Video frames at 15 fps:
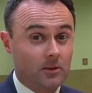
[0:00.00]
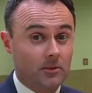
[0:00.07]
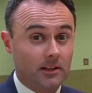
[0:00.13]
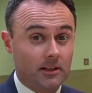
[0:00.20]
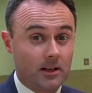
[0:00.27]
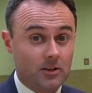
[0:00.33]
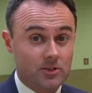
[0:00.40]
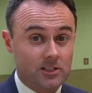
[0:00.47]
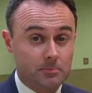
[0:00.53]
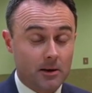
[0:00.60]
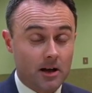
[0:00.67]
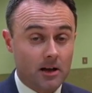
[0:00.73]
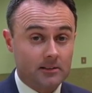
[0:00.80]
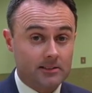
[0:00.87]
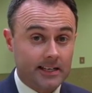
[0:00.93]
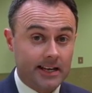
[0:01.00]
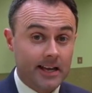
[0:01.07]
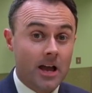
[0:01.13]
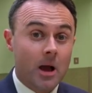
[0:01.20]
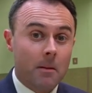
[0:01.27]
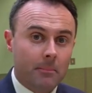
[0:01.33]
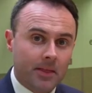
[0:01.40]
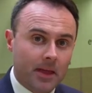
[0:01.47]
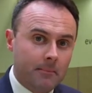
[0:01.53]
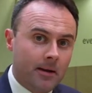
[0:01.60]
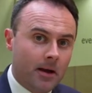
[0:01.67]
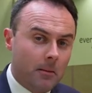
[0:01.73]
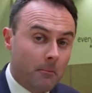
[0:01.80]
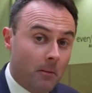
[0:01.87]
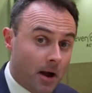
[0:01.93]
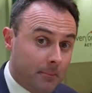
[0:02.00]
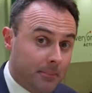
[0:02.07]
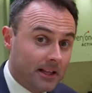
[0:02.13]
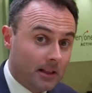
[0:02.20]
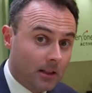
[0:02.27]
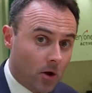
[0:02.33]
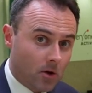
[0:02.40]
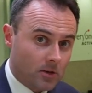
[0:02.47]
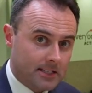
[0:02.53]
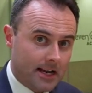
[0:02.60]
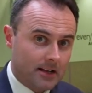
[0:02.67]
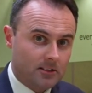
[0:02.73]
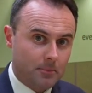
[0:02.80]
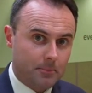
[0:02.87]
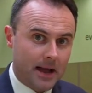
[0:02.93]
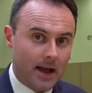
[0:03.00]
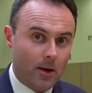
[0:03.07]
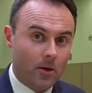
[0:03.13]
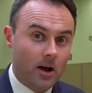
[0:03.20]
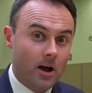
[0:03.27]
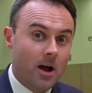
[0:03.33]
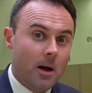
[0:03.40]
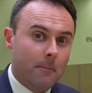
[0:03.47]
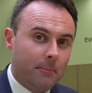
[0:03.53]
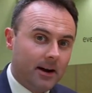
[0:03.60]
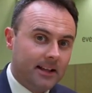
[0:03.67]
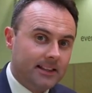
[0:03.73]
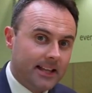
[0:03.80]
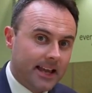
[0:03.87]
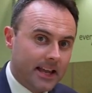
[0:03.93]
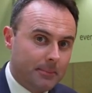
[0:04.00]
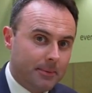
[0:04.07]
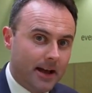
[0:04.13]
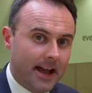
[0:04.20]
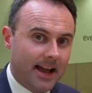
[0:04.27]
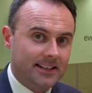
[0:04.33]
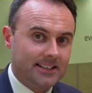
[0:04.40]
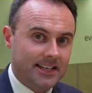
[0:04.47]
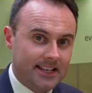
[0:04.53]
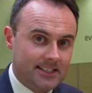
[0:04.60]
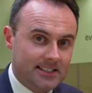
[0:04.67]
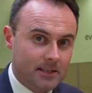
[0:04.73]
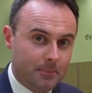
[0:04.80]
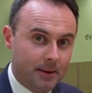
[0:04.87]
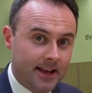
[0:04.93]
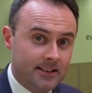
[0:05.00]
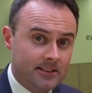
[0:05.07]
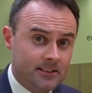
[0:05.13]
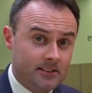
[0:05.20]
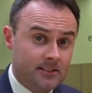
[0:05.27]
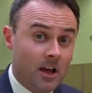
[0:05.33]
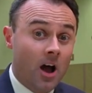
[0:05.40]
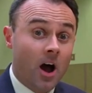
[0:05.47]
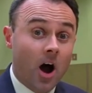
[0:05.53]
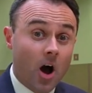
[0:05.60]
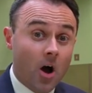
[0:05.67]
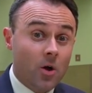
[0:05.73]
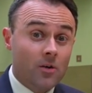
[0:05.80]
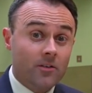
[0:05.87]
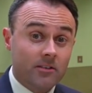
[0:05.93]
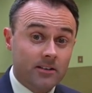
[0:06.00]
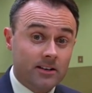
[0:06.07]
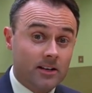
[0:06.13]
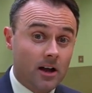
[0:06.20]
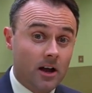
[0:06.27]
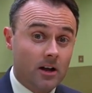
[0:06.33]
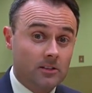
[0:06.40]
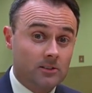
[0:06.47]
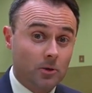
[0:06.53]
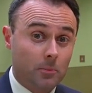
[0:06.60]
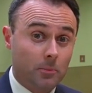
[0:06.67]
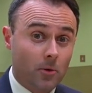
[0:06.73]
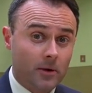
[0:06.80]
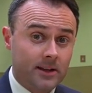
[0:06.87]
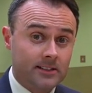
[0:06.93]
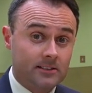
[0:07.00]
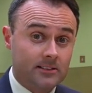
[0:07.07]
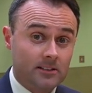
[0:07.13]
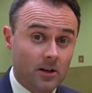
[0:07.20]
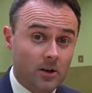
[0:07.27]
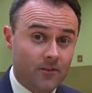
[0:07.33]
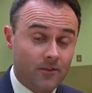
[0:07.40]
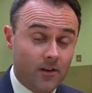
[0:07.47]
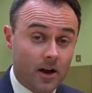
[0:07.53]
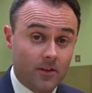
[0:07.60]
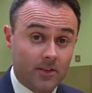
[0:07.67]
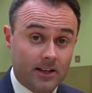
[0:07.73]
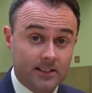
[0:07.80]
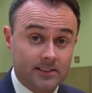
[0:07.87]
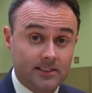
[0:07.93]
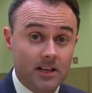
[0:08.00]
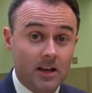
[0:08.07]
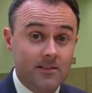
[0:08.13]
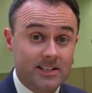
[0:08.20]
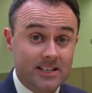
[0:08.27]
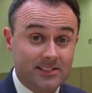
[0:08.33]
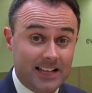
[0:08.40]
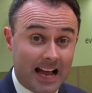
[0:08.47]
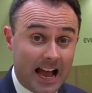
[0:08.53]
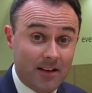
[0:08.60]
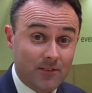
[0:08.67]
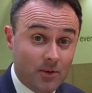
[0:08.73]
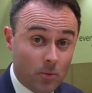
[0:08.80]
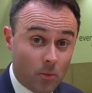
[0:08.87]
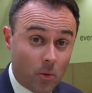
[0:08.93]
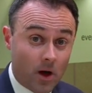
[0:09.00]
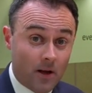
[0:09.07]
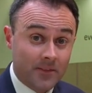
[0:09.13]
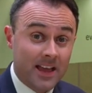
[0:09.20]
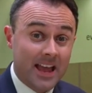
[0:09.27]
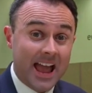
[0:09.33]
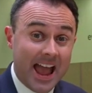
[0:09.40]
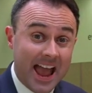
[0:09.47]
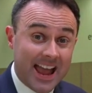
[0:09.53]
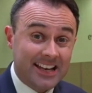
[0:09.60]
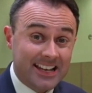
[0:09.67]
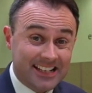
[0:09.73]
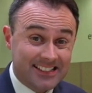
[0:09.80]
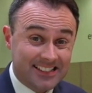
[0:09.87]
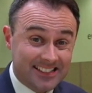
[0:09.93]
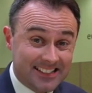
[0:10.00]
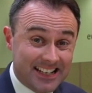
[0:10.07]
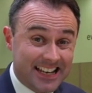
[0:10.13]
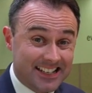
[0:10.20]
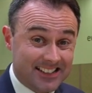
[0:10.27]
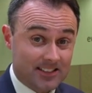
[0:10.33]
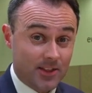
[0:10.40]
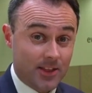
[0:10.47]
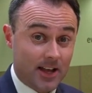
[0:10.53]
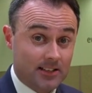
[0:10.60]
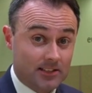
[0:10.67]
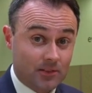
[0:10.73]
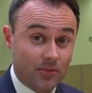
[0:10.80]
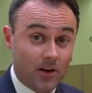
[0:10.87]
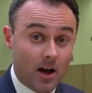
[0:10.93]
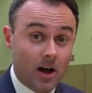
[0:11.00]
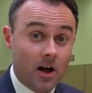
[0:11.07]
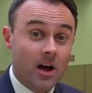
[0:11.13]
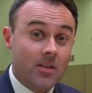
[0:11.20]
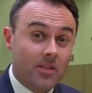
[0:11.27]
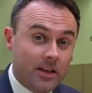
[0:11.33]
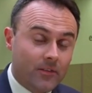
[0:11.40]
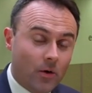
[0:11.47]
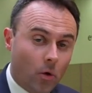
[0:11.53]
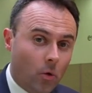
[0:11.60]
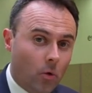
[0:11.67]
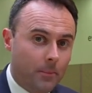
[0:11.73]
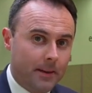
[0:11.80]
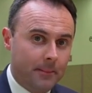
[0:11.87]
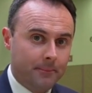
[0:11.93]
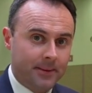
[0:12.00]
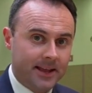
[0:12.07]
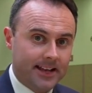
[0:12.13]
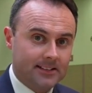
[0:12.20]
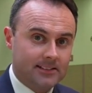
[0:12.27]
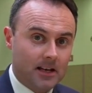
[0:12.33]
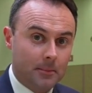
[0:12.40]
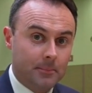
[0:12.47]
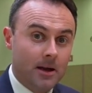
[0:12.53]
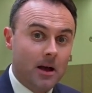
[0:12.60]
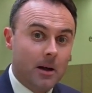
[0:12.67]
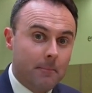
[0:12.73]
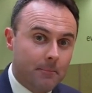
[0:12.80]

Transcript: still the largest party, but they might be locked out of power by Labour and independents. Over in Castle Point, so far, the Conservatives haven't won any seats thus far. They've all been picked up